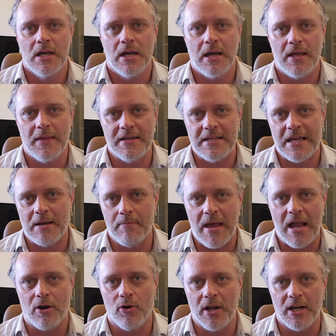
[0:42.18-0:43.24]
they take them
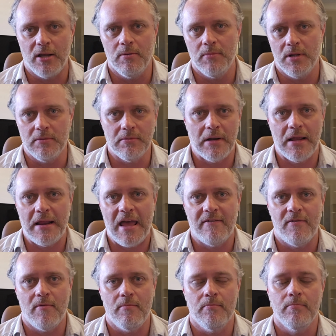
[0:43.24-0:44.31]
back, grade them, and have
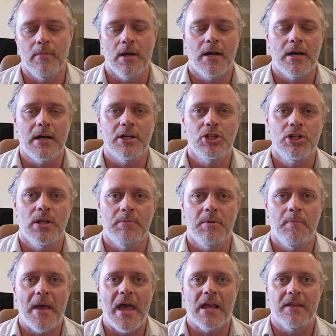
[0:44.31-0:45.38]
them shipped
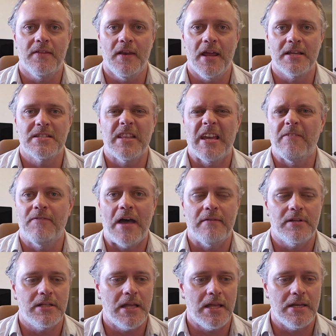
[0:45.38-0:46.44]
back in the next like 5
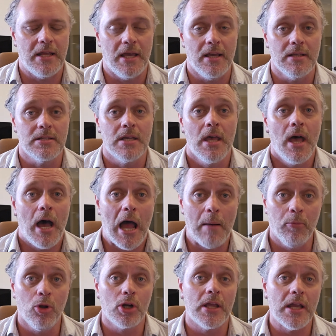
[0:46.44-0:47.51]
to 10 days.
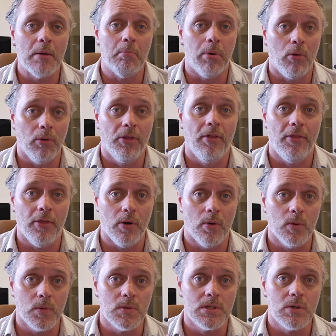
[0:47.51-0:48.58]
I'm looking at both of
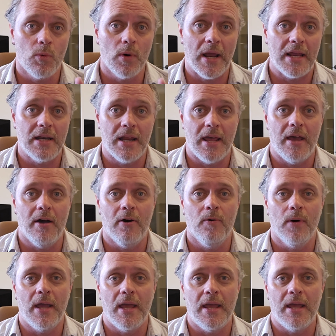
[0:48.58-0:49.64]
those right
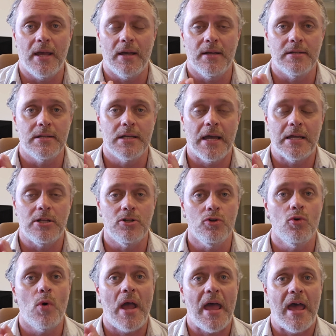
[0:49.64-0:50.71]
now, and I
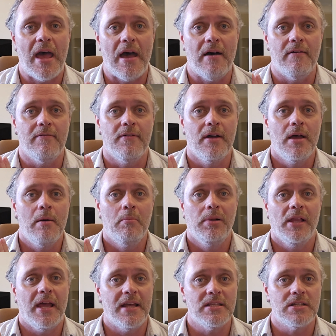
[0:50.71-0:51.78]
do have
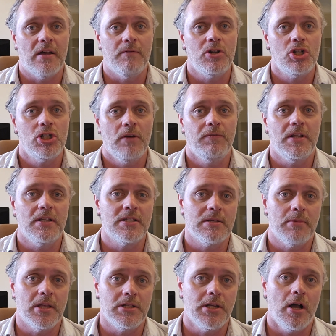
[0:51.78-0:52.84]
plans on shifting
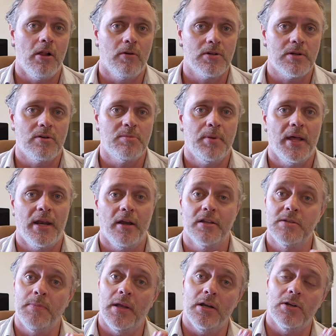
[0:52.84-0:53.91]
some of the dollars I was planning on
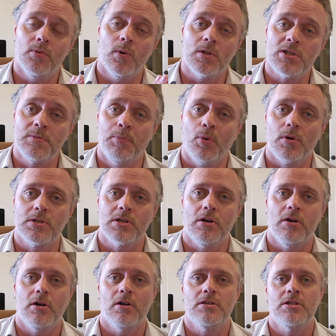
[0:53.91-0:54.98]
spending towards sports
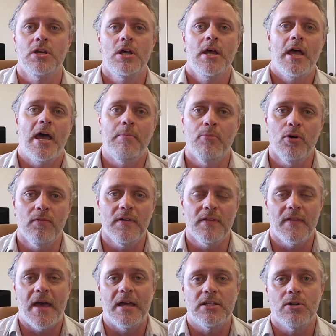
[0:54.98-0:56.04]
cards and moving
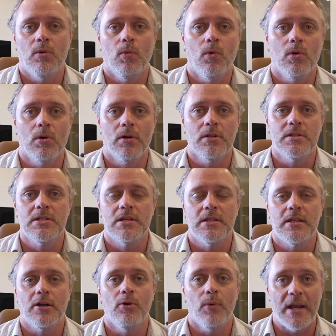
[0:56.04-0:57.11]
that towards
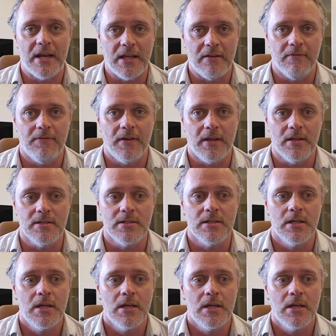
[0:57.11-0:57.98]
the grading fees.